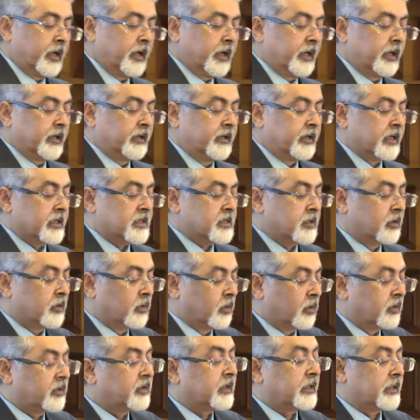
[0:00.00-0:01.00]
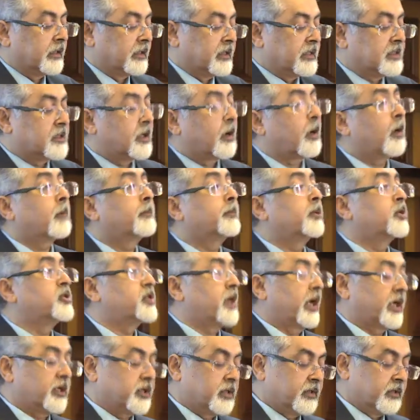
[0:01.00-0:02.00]
India's growth, these are all
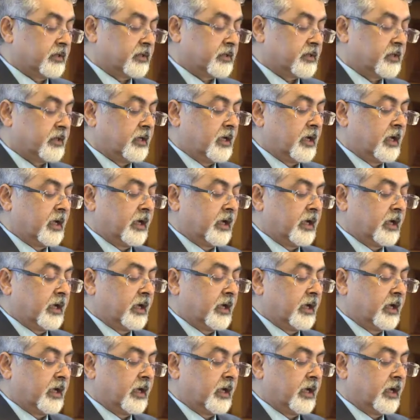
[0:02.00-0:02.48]
projections,